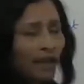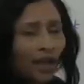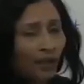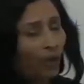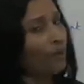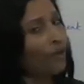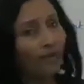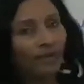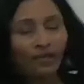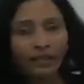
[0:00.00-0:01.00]
9, or
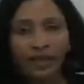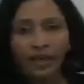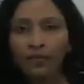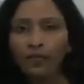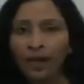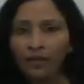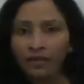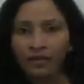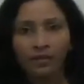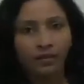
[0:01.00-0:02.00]
even in grade 1,
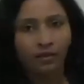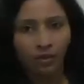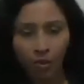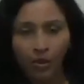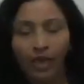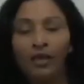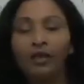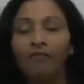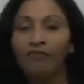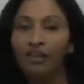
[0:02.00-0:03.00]
okay,
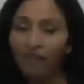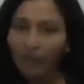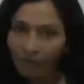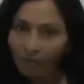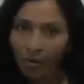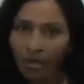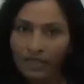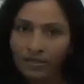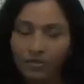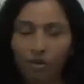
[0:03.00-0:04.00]
we will
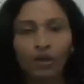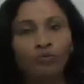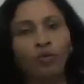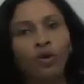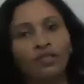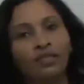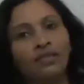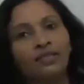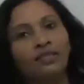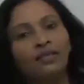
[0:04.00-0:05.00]
focus on what
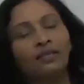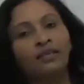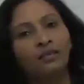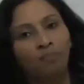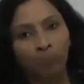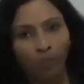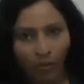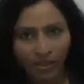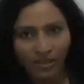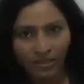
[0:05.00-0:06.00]
is the
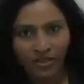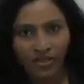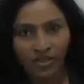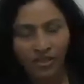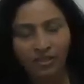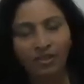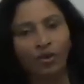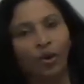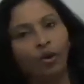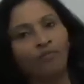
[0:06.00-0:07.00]
board suggestion
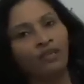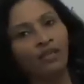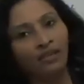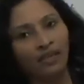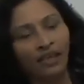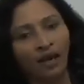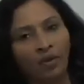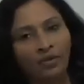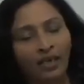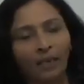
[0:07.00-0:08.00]
of the learning
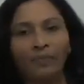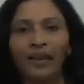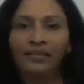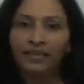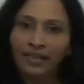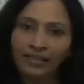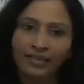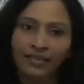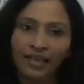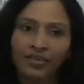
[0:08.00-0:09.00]
outcome at each
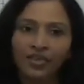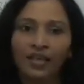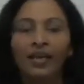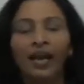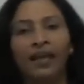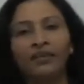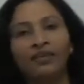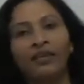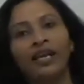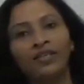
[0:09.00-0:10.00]
stage and
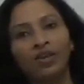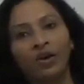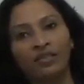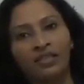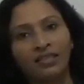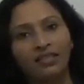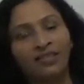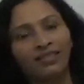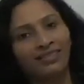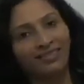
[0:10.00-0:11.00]
create content
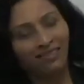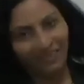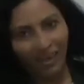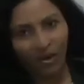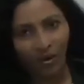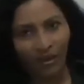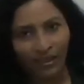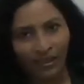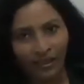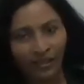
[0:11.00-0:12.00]

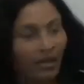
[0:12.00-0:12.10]
accordingly.